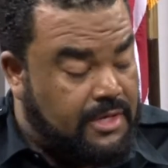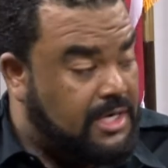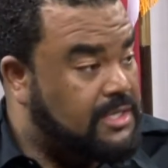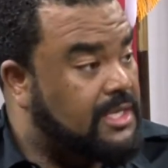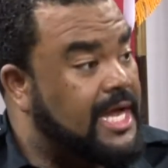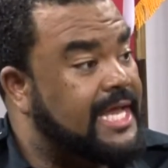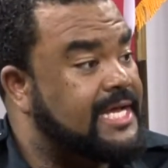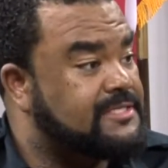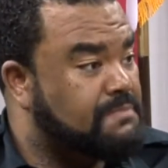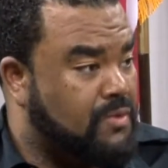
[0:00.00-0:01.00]
a client
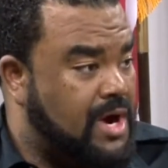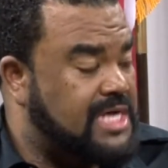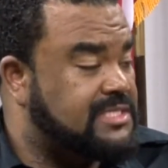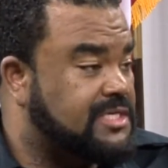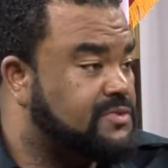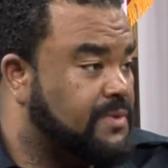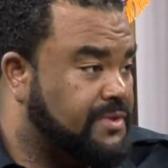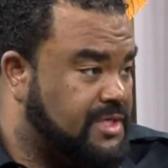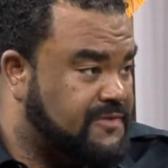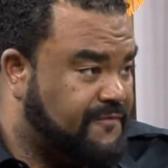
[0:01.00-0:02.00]
has processed
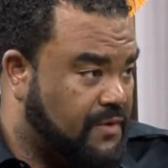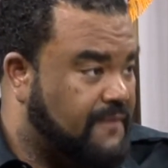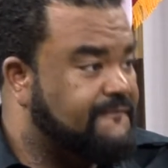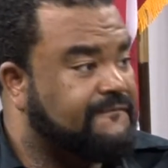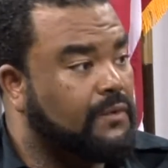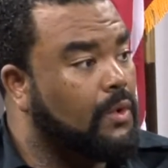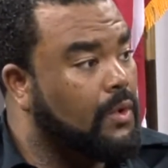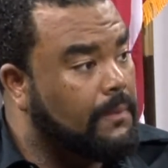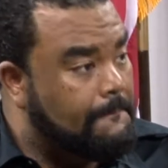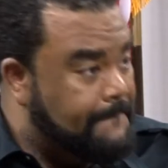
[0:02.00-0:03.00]
with us for a
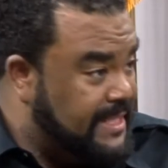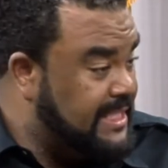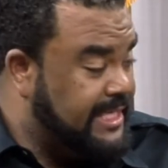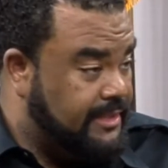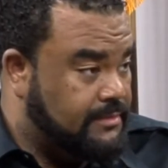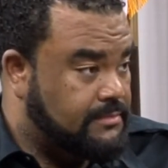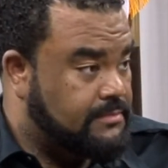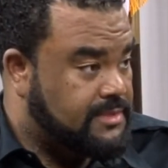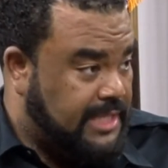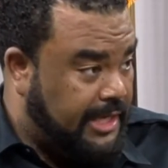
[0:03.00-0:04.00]
full billing
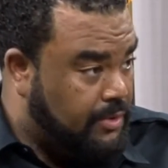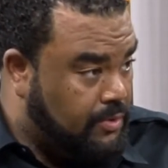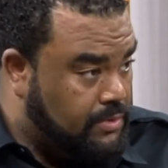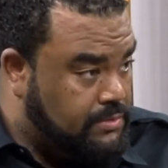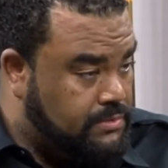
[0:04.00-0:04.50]
cycle,